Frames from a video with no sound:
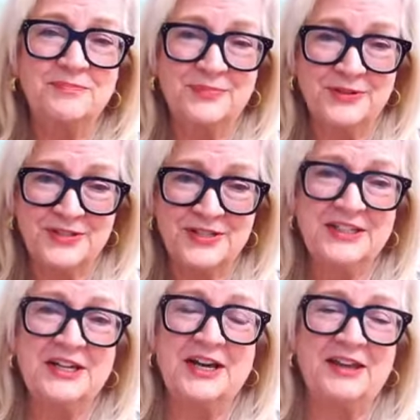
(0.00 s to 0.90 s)

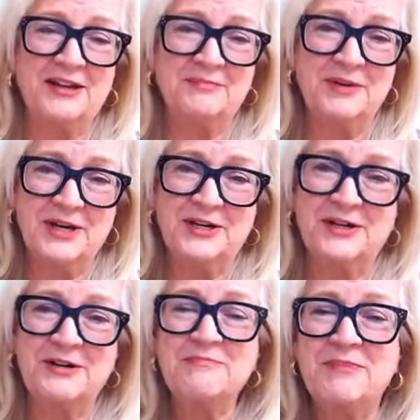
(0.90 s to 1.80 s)
personally, I like
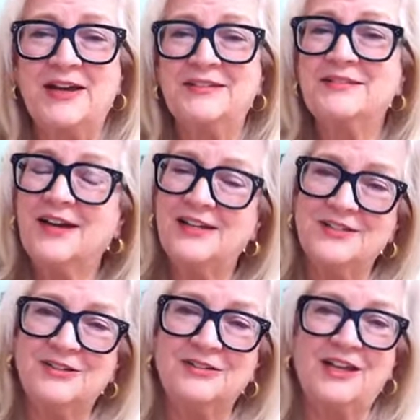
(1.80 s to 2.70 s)
butter, but I
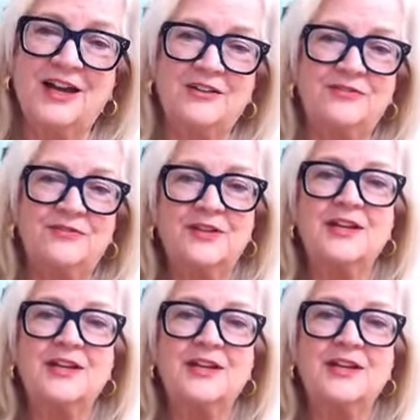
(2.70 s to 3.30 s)
do love